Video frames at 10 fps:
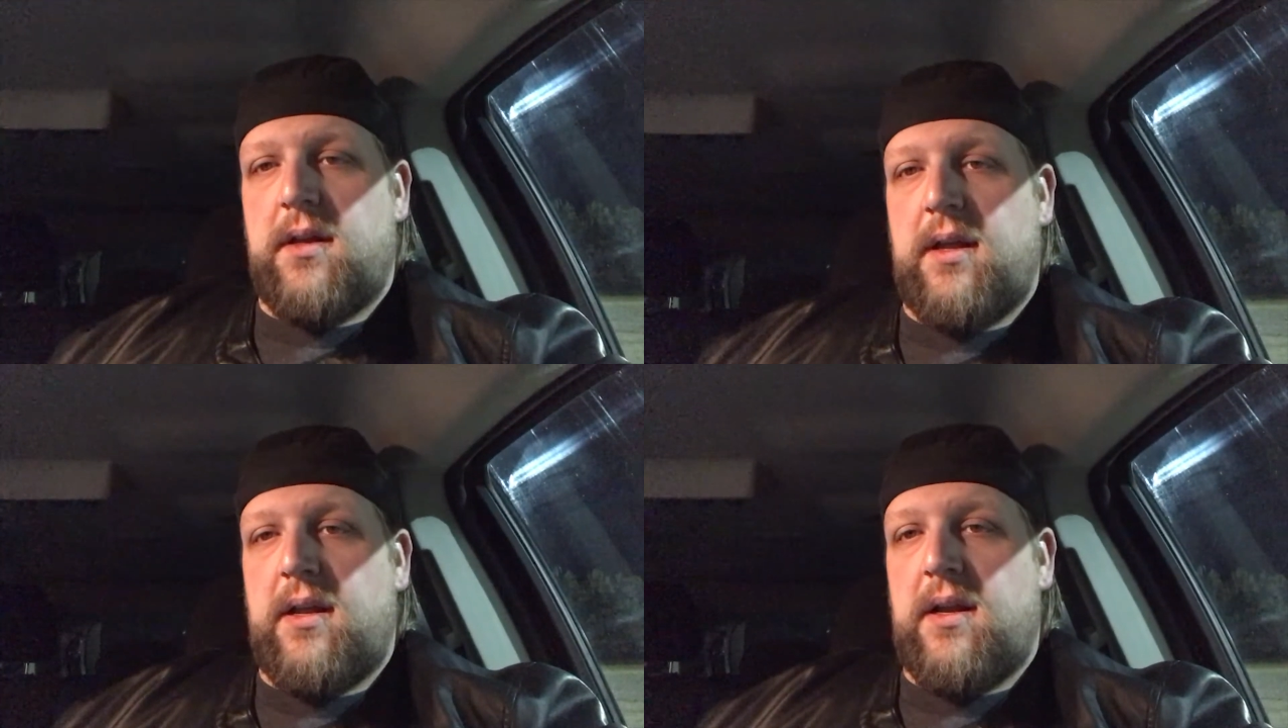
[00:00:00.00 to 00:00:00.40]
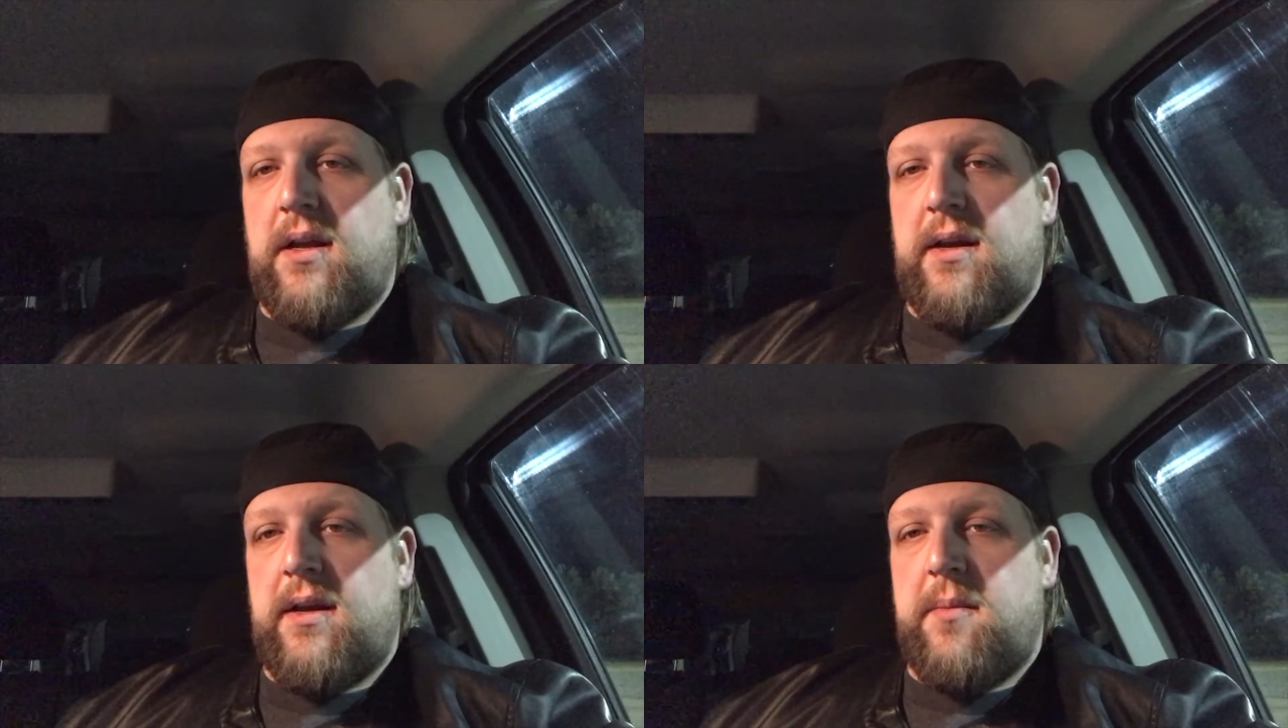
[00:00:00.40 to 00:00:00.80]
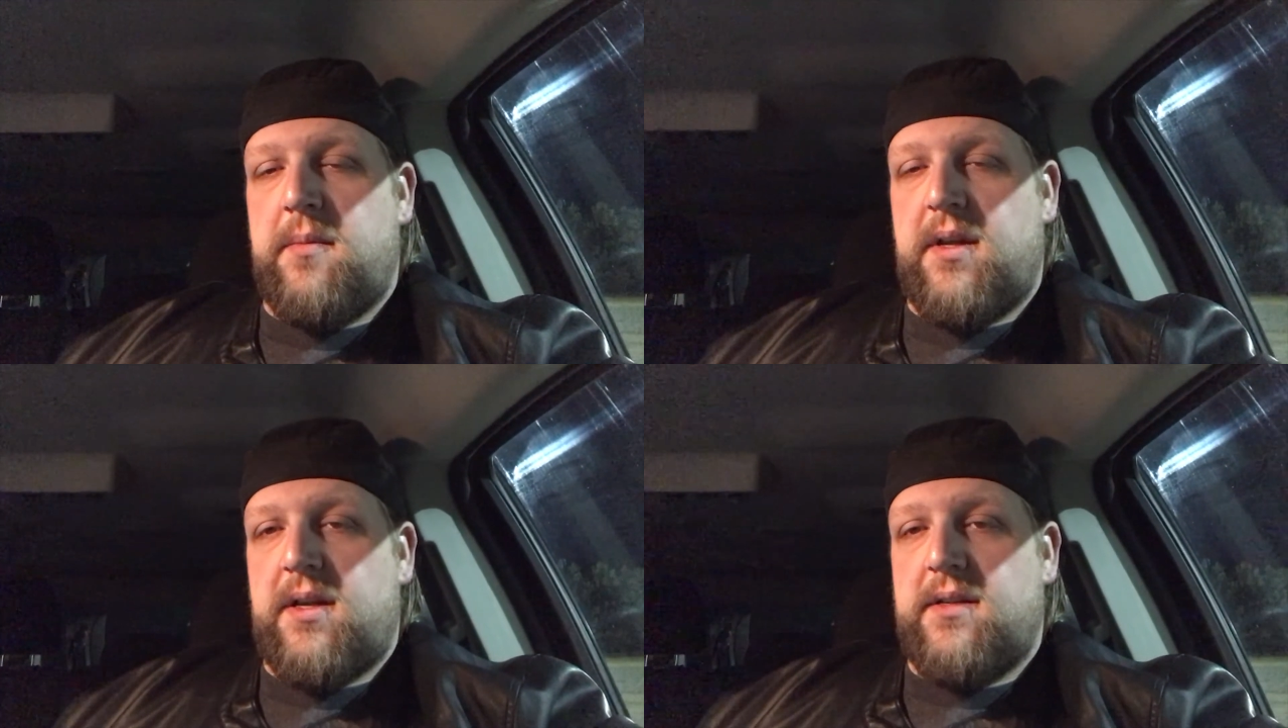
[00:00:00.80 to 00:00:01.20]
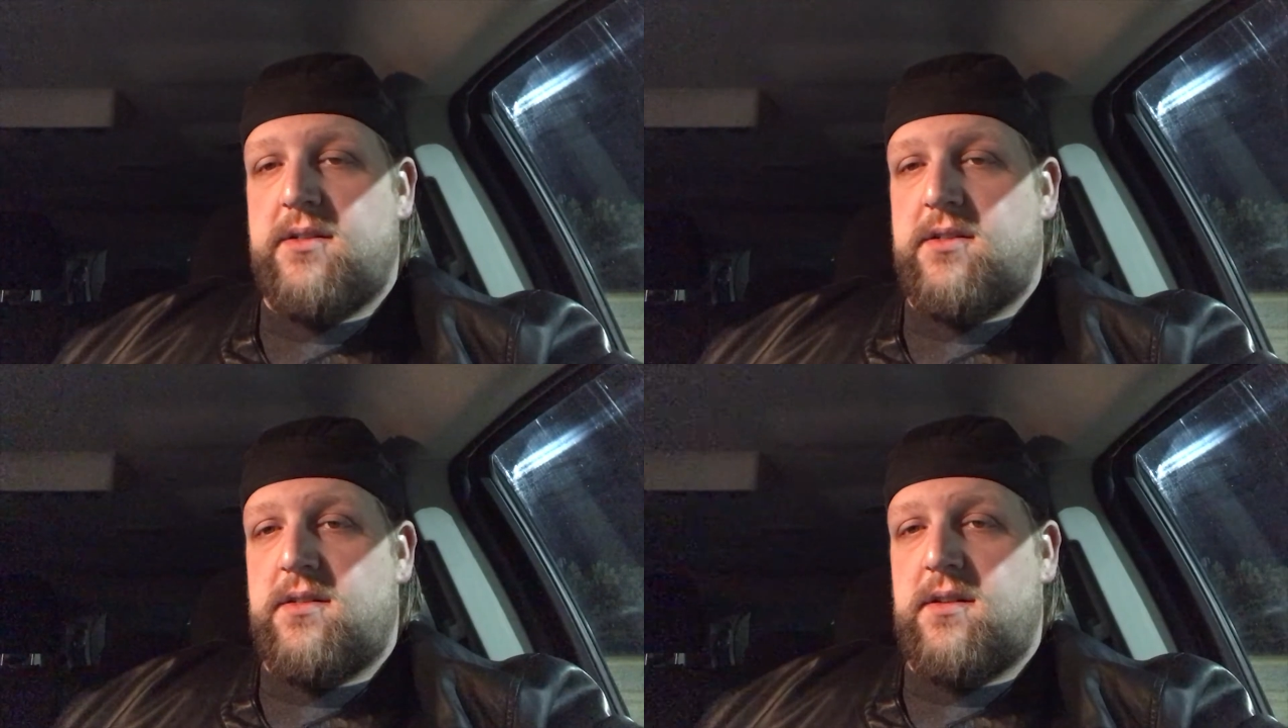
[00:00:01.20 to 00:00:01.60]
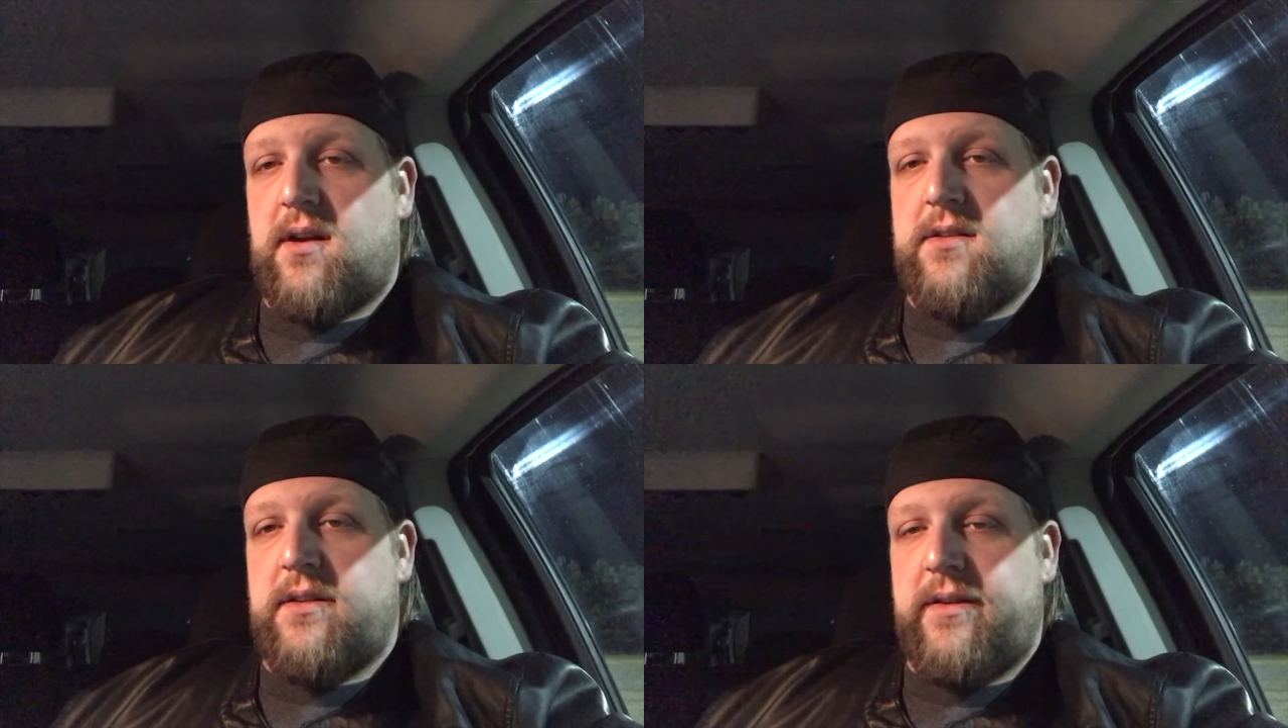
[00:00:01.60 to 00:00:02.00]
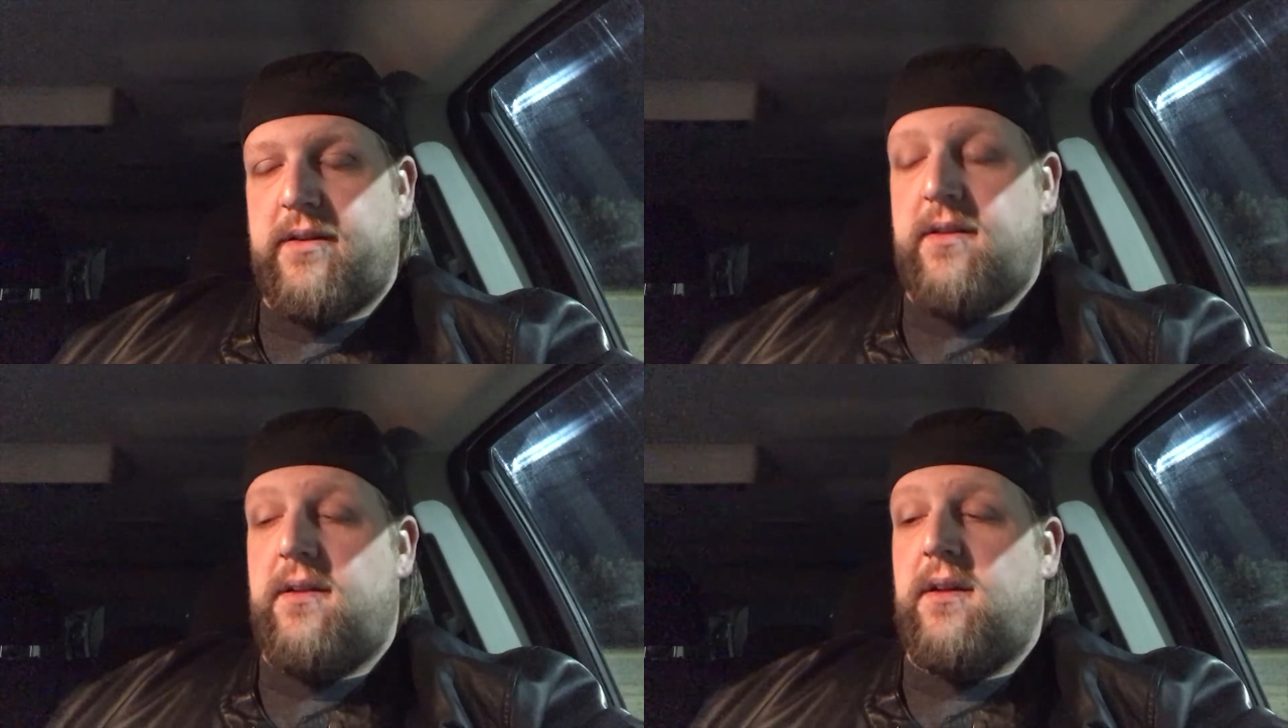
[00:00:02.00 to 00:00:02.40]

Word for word: and I'm exhausted.